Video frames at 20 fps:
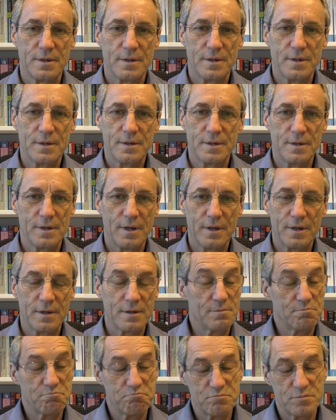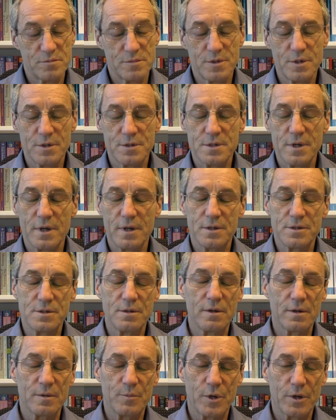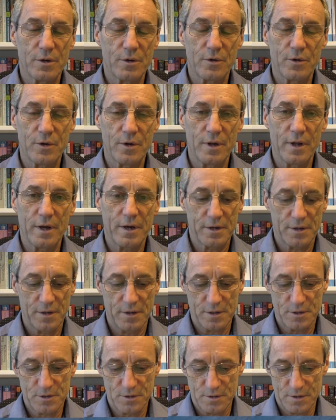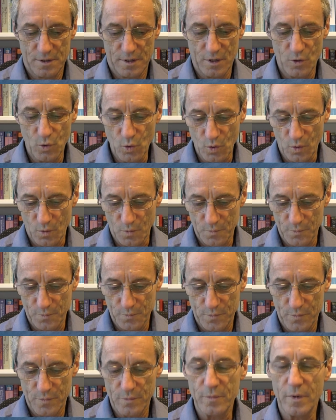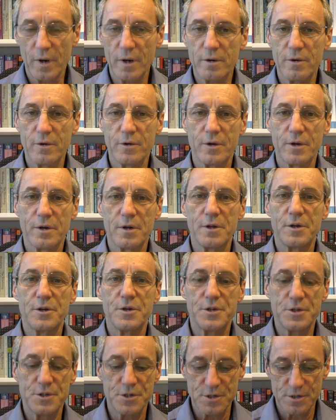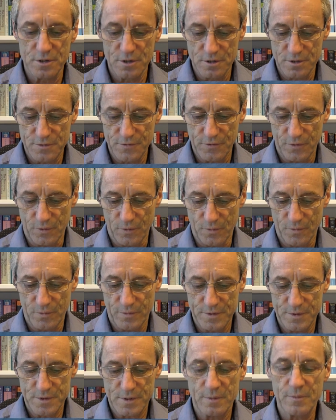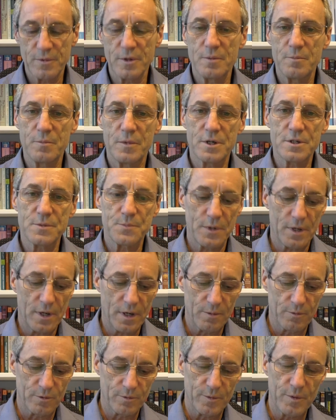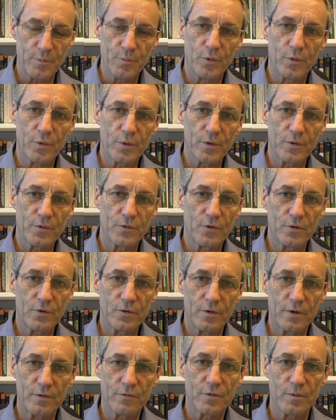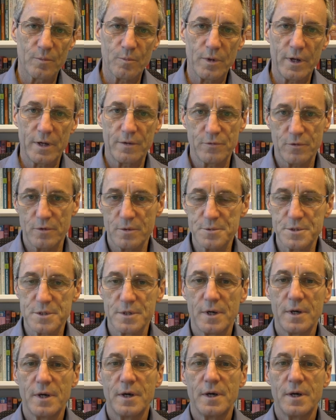It turns out it's not a microkernel architecture at all. Microkernel is useful when something must be able to be ported to different platforms.